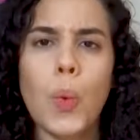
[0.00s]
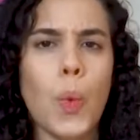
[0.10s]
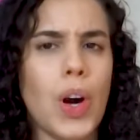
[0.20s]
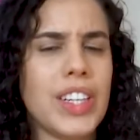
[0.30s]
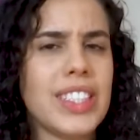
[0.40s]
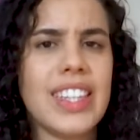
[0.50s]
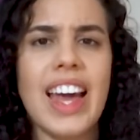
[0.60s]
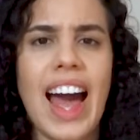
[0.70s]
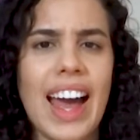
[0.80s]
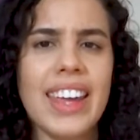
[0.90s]
What is the
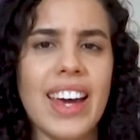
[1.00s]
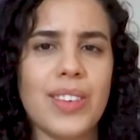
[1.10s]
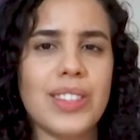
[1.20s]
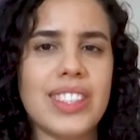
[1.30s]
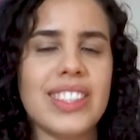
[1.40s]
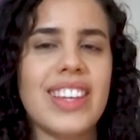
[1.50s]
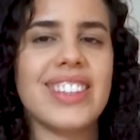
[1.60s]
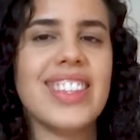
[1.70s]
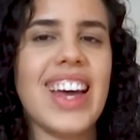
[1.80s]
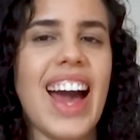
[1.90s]
IELTS?
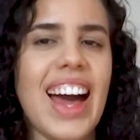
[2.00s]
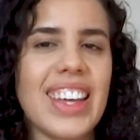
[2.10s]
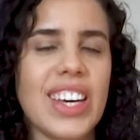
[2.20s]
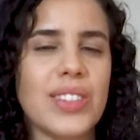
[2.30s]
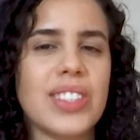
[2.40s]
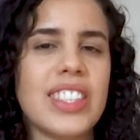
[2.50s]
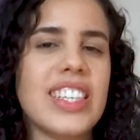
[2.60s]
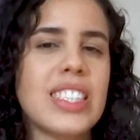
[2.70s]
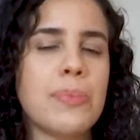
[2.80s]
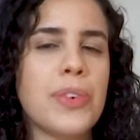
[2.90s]
The IELTS
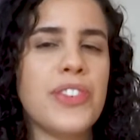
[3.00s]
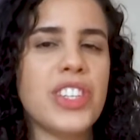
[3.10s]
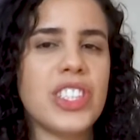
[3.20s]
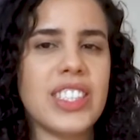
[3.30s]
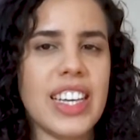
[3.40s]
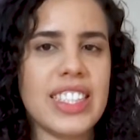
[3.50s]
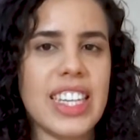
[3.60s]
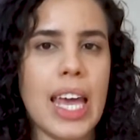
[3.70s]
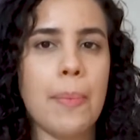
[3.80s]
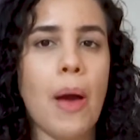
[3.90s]
is a proficiency
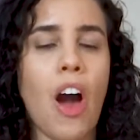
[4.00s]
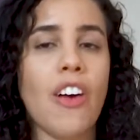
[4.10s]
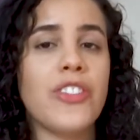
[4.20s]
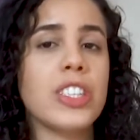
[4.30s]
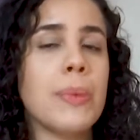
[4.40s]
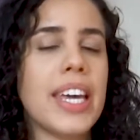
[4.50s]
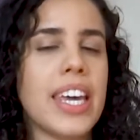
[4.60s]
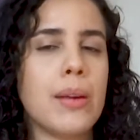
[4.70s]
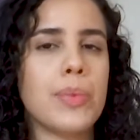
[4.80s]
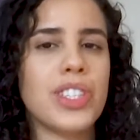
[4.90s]
exam offered by
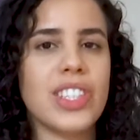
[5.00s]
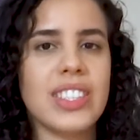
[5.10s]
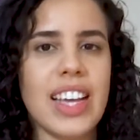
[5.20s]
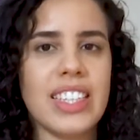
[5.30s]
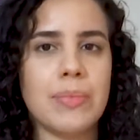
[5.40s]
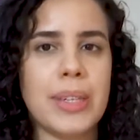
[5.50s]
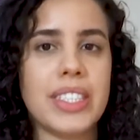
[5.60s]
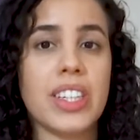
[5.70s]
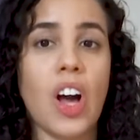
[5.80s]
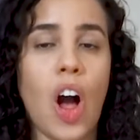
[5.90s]
Cambridge
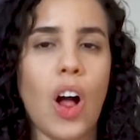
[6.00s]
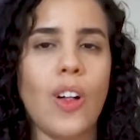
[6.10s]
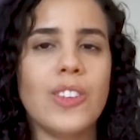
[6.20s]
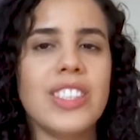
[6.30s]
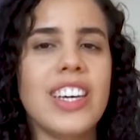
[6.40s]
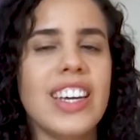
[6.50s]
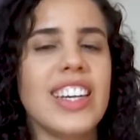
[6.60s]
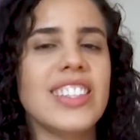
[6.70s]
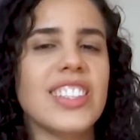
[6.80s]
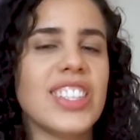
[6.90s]
Assessment called
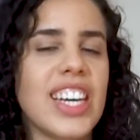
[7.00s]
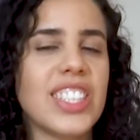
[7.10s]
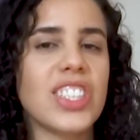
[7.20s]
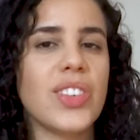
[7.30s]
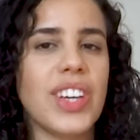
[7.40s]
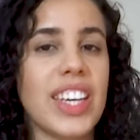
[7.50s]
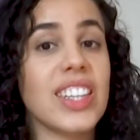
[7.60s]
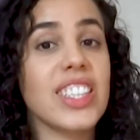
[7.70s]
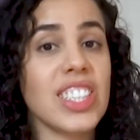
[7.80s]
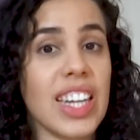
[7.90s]
International
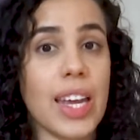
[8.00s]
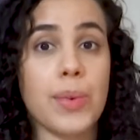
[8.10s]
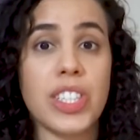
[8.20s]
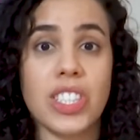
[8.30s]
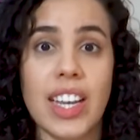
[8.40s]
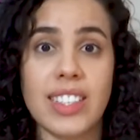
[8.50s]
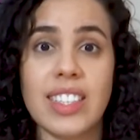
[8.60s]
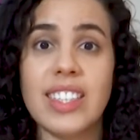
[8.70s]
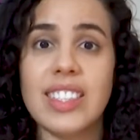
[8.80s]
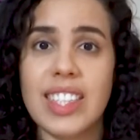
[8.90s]
English Language
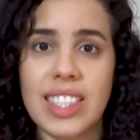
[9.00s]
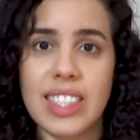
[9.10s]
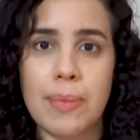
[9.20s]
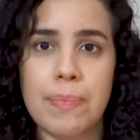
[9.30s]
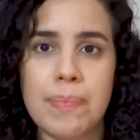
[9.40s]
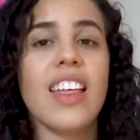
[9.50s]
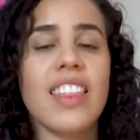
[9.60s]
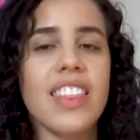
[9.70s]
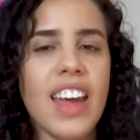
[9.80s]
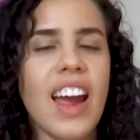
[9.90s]
Testing System.
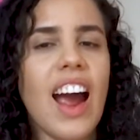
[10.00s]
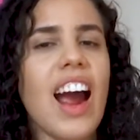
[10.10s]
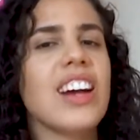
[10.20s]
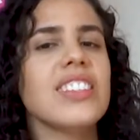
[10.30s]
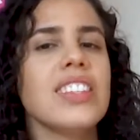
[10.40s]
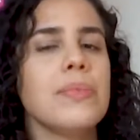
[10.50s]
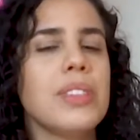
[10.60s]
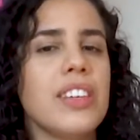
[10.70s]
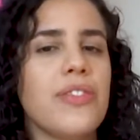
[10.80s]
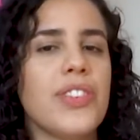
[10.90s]
There are
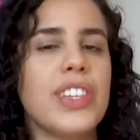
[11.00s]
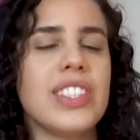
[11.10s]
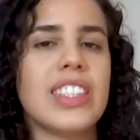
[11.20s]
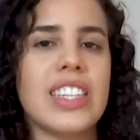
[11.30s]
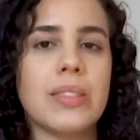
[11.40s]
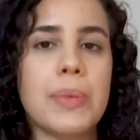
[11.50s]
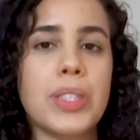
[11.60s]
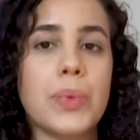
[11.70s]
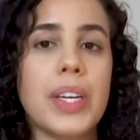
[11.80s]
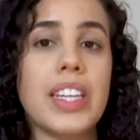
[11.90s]
some differences
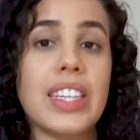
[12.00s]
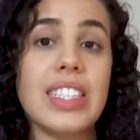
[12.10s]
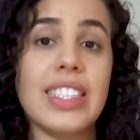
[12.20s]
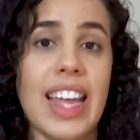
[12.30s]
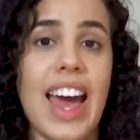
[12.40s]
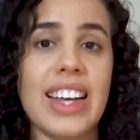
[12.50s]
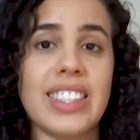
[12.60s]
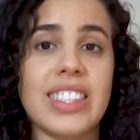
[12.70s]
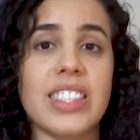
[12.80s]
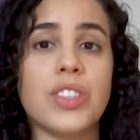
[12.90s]
between these
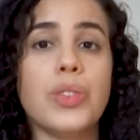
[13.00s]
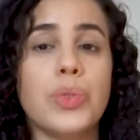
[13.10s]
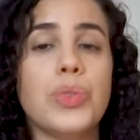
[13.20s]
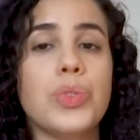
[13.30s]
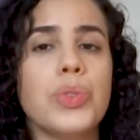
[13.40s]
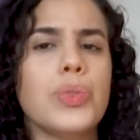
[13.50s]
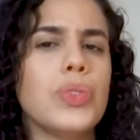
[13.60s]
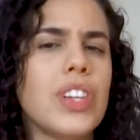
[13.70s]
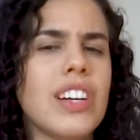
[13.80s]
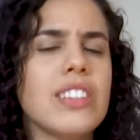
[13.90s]
tests due
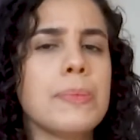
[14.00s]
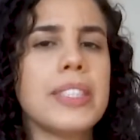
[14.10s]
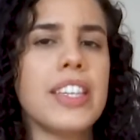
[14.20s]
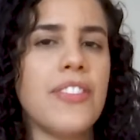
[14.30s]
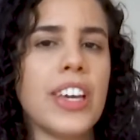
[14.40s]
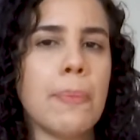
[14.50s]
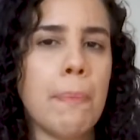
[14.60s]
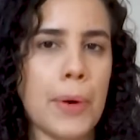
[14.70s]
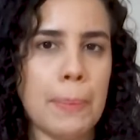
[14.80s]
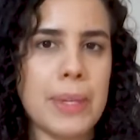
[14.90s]
to their
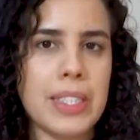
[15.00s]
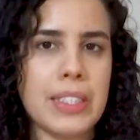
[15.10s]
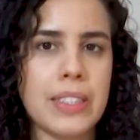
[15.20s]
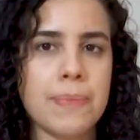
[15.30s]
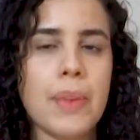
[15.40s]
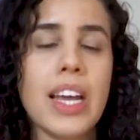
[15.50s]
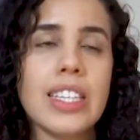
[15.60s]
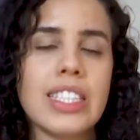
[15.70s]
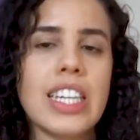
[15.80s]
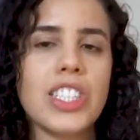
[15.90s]
specific purposes,
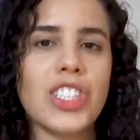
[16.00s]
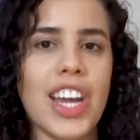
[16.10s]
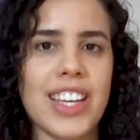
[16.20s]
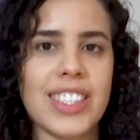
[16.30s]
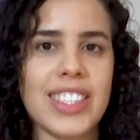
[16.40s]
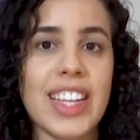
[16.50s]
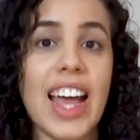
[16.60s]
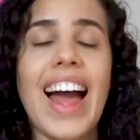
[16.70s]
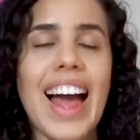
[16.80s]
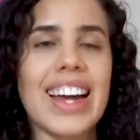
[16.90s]
such as
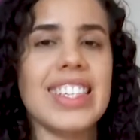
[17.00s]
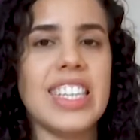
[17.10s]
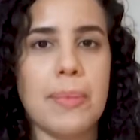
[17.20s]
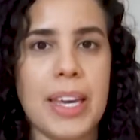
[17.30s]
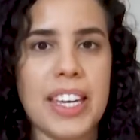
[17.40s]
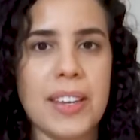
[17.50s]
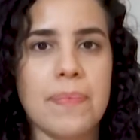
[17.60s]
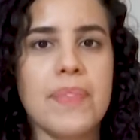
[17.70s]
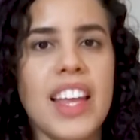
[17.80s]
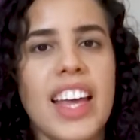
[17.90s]
academic.
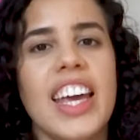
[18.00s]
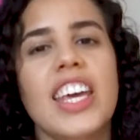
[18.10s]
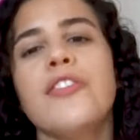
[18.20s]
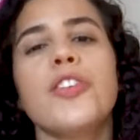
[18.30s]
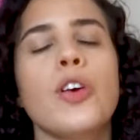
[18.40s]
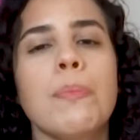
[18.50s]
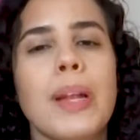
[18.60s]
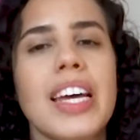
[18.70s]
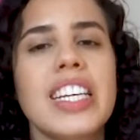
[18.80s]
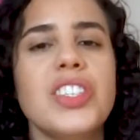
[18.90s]
If you're
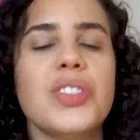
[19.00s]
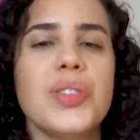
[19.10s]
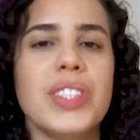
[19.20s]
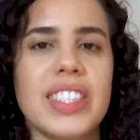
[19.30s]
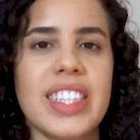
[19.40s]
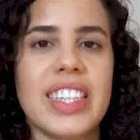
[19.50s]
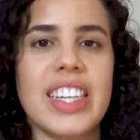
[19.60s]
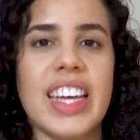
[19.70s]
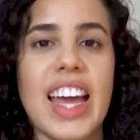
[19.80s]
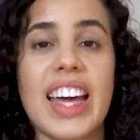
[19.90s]
planning to
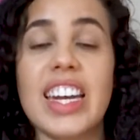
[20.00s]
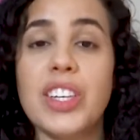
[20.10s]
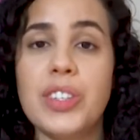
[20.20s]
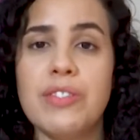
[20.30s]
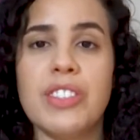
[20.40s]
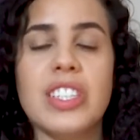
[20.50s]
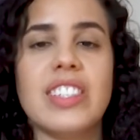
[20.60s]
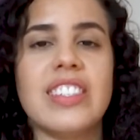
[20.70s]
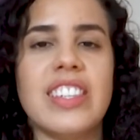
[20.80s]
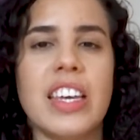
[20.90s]
study at a
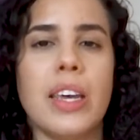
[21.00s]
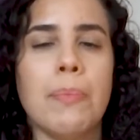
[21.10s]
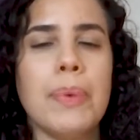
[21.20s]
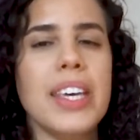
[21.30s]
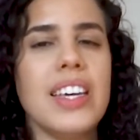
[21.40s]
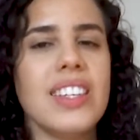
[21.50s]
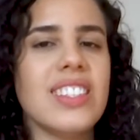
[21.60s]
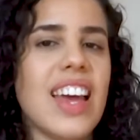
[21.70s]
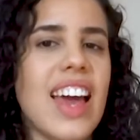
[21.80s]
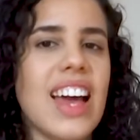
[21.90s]
university, be
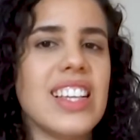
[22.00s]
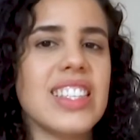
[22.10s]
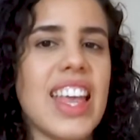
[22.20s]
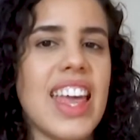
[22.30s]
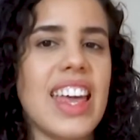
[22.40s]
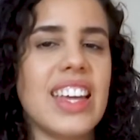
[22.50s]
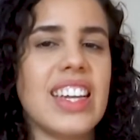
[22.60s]
it as an